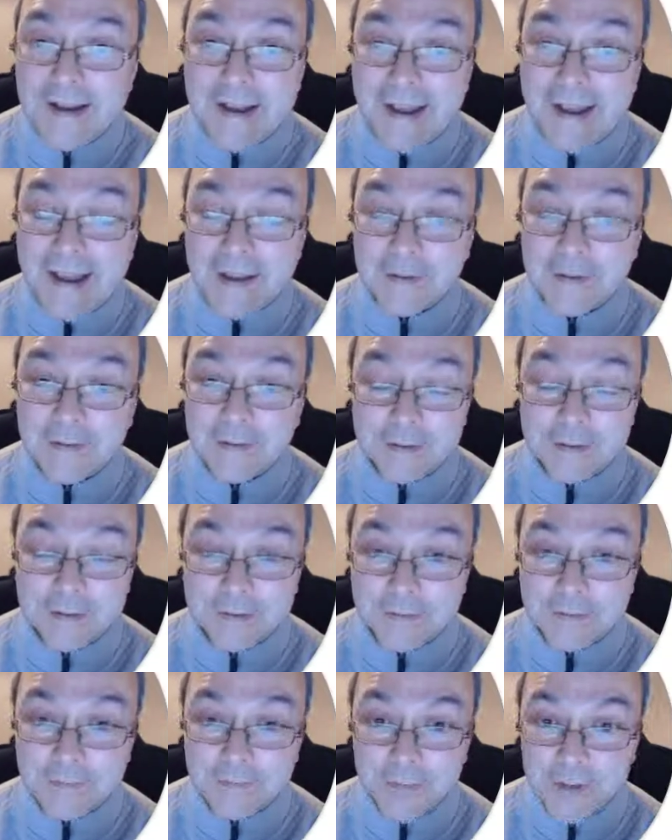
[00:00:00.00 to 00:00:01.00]
And
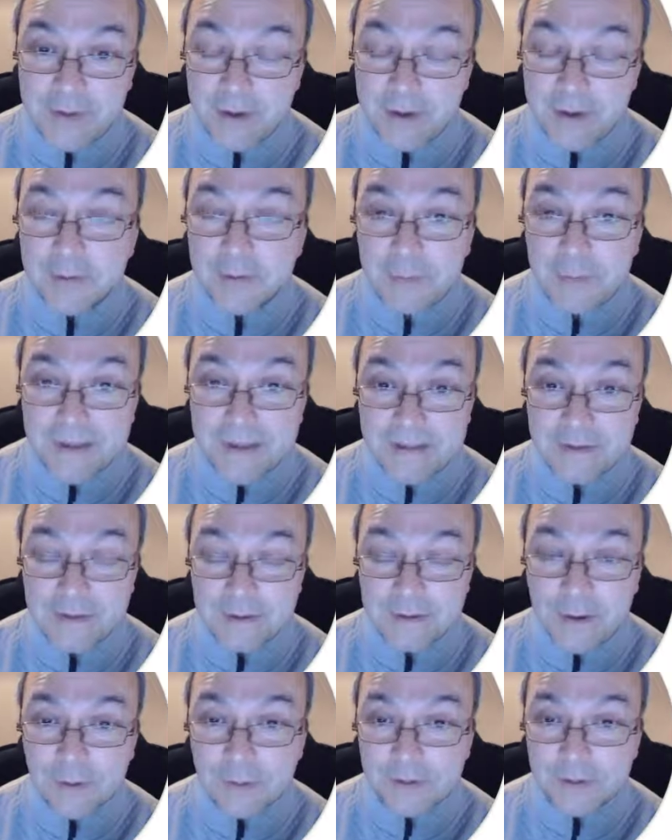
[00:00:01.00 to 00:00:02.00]
the other business
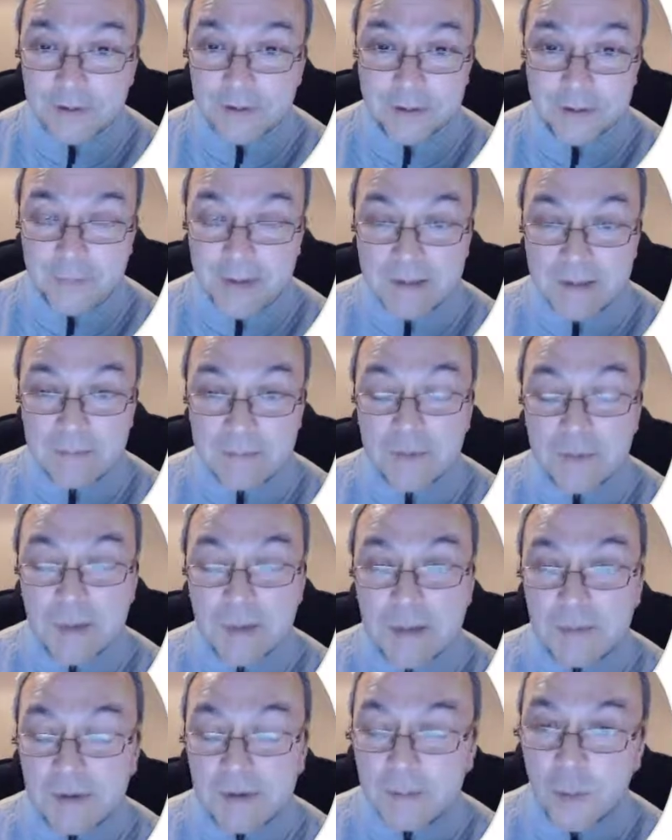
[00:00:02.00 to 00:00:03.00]
goals,
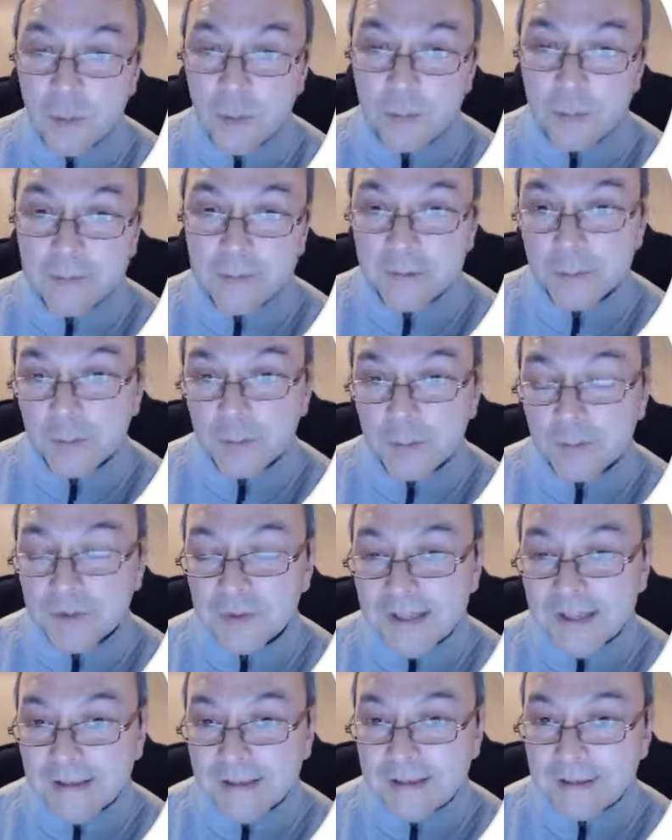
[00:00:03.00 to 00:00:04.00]
maybe you're more profitable
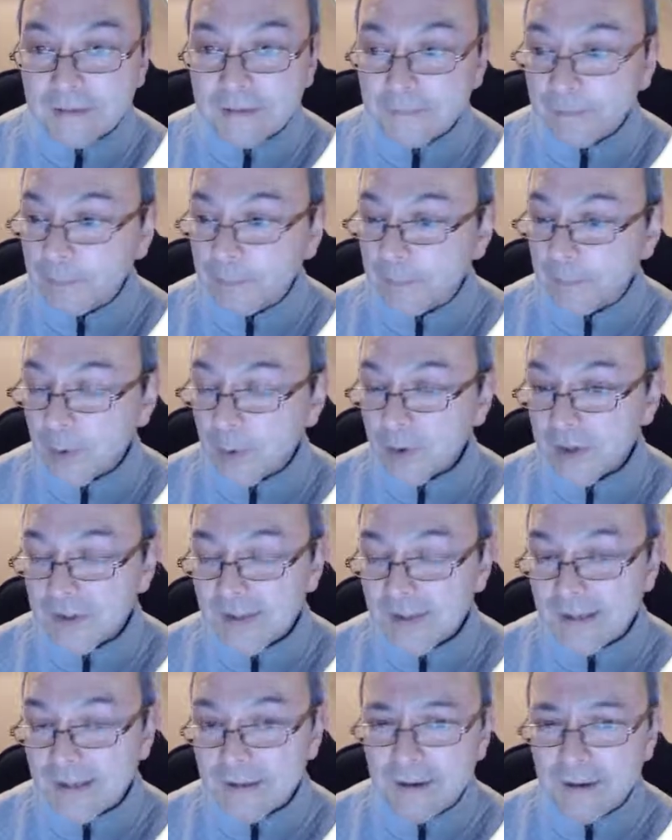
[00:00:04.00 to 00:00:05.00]
selling products
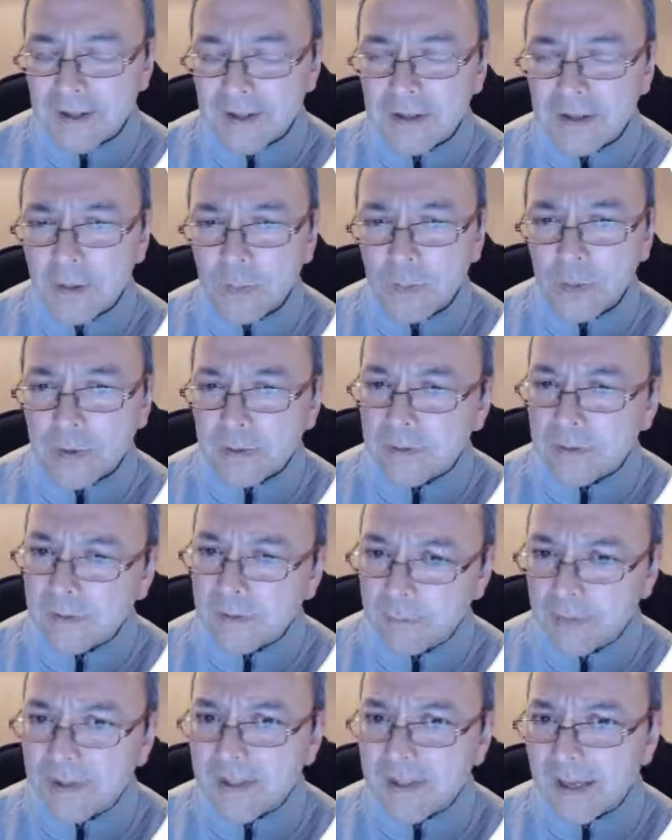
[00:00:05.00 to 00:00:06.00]
that you actually don't want to
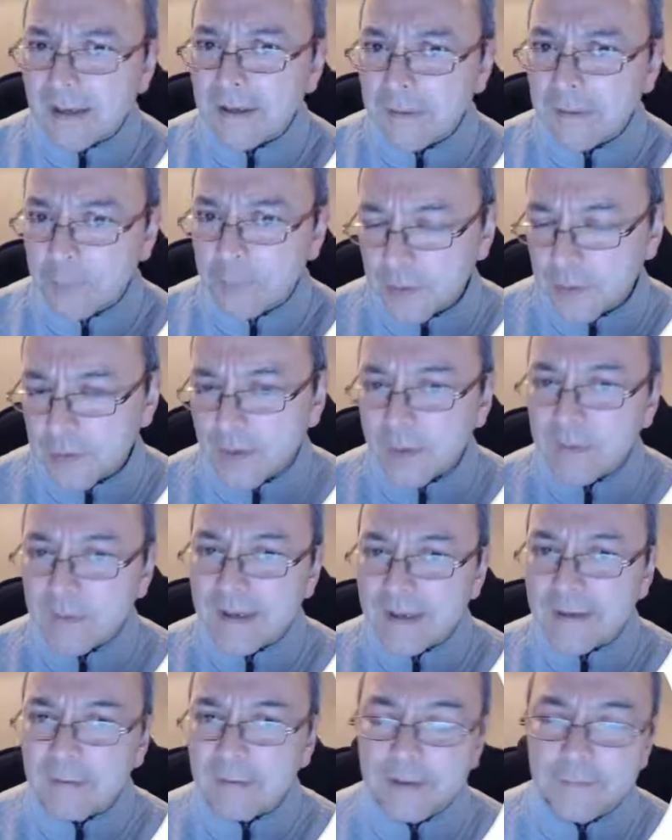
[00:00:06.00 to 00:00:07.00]
be selling. You want to go
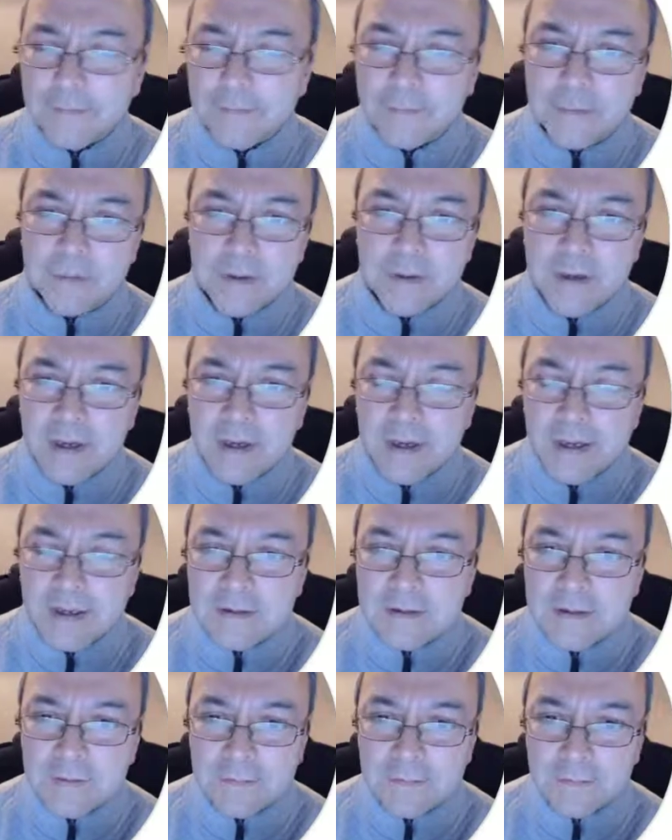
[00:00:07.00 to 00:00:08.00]
down a different
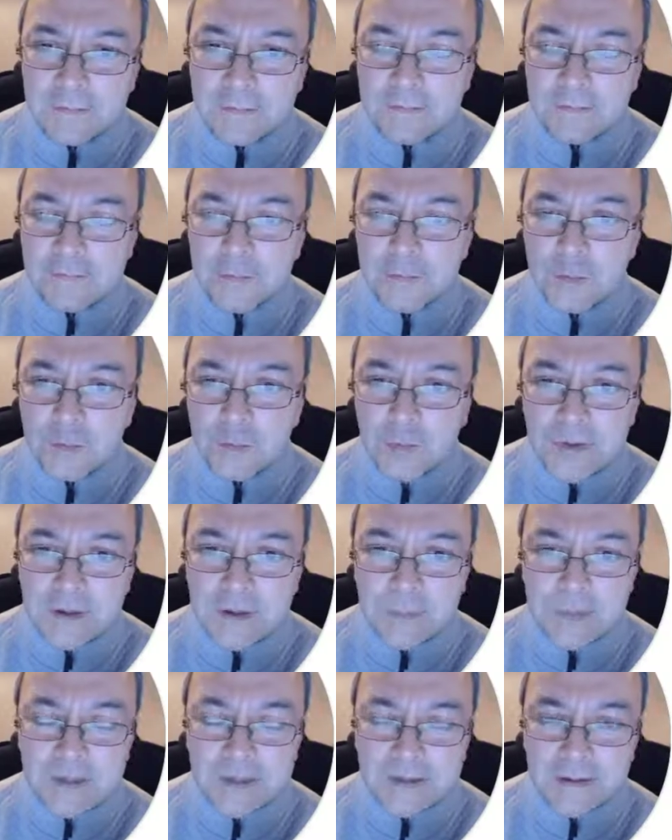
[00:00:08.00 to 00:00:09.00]
route with
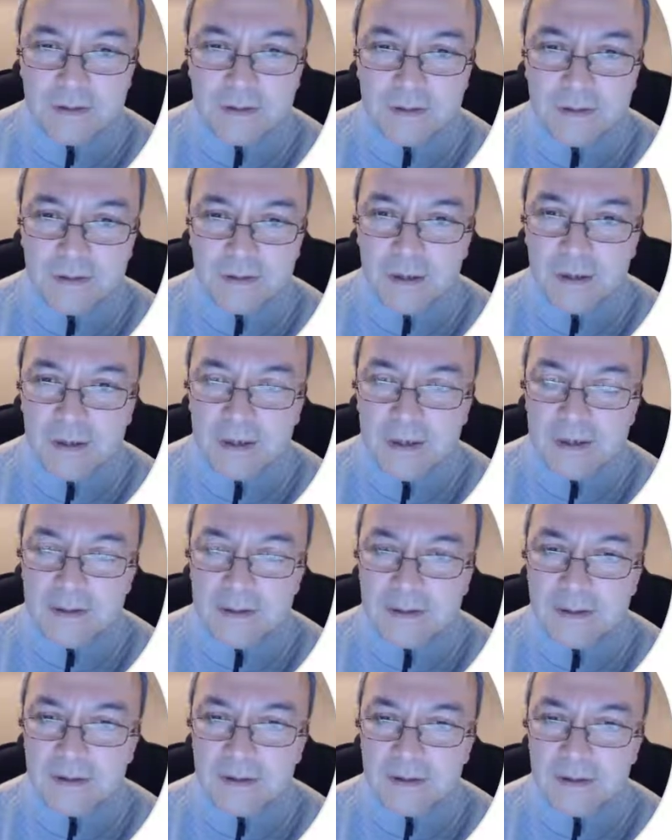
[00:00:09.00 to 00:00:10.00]
your business.
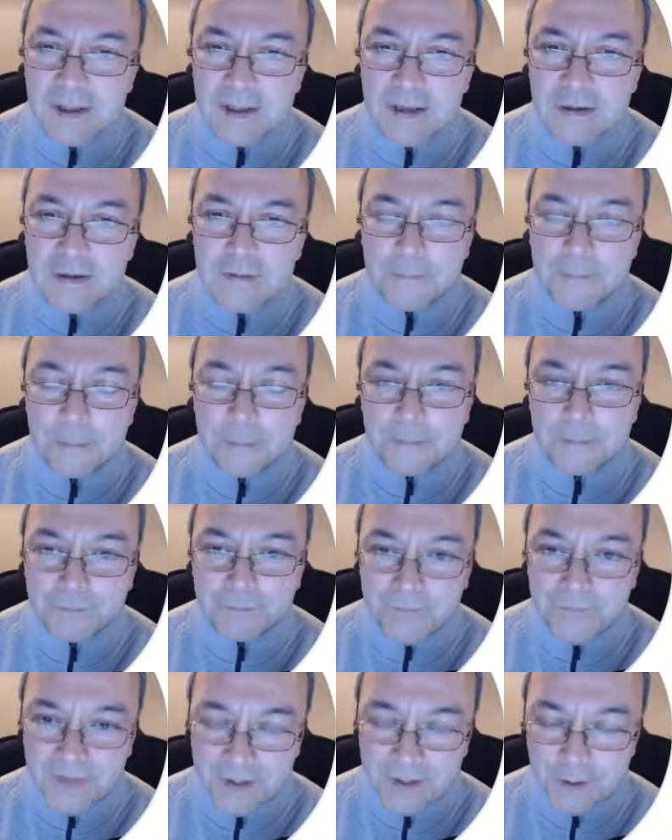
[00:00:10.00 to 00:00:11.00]
Then
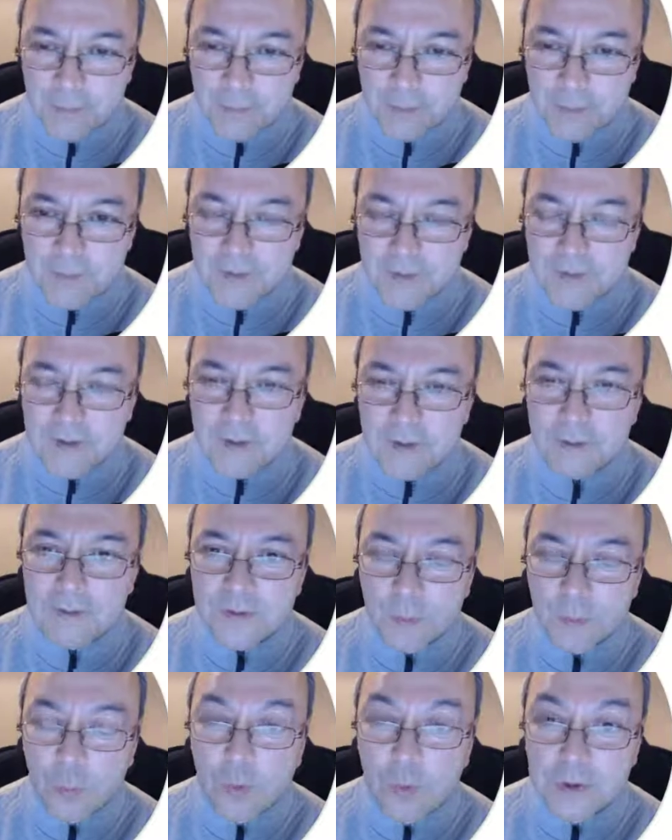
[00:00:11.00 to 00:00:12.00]

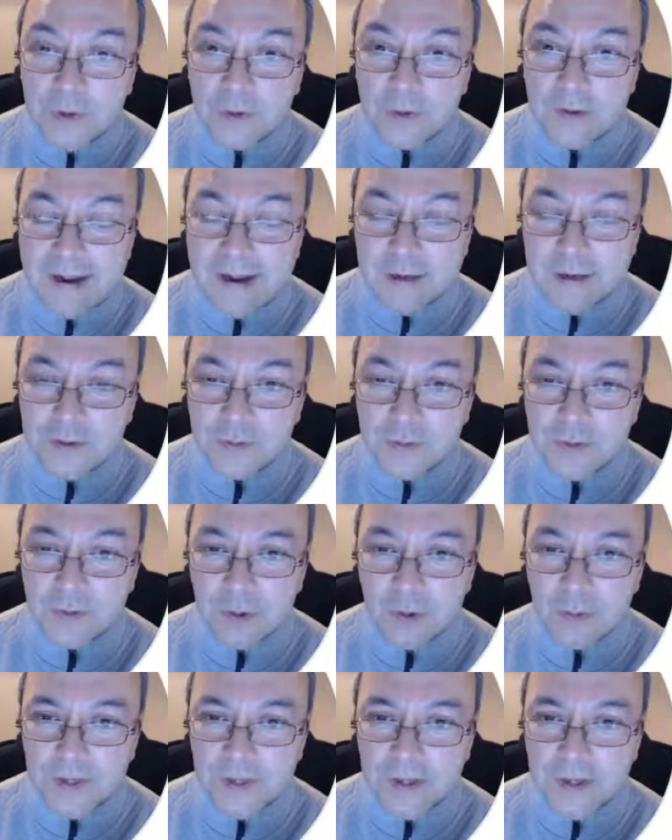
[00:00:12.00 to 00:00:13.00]
those are what your actual
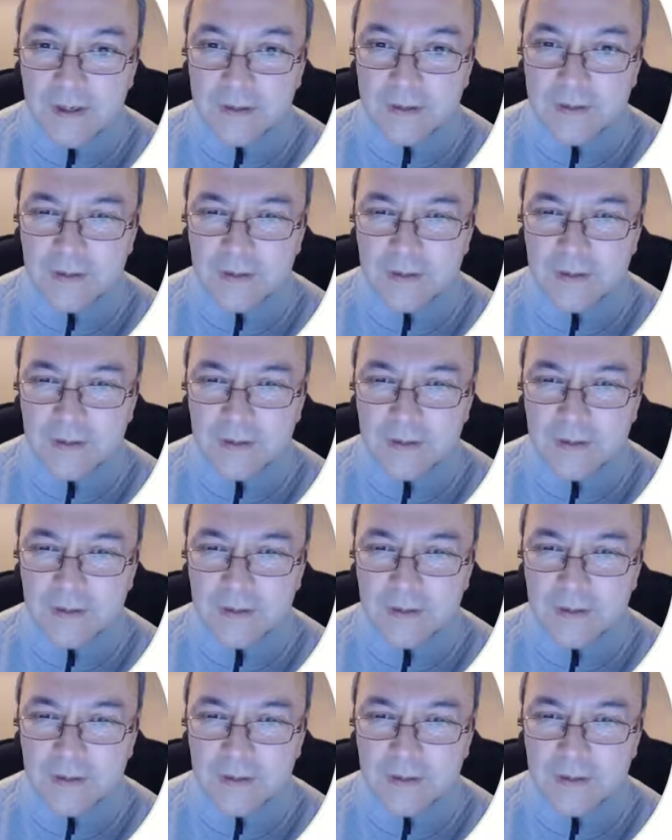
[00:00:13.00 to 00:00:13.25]
goals are.